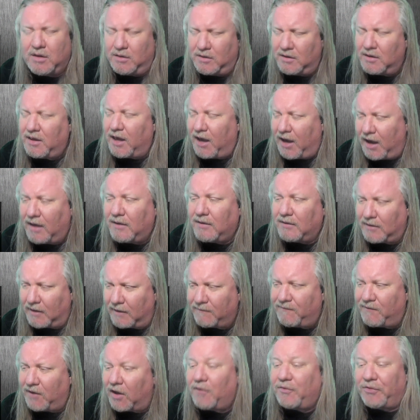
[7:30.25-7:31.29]
Yeah, I
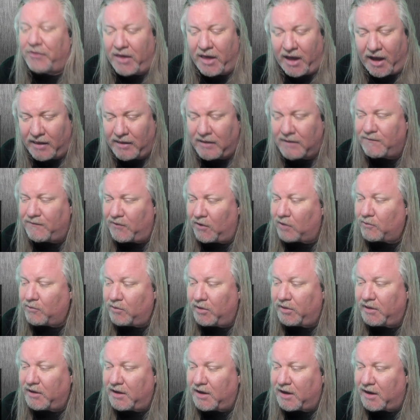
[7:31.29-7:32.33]
felt that. It felt
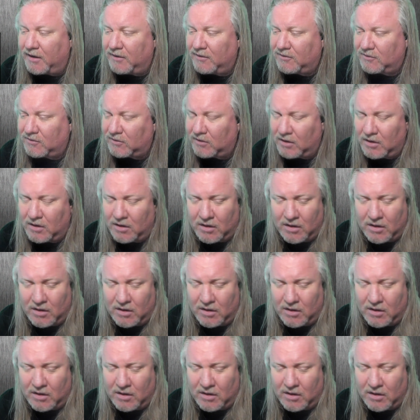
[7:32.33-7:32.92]
really nice.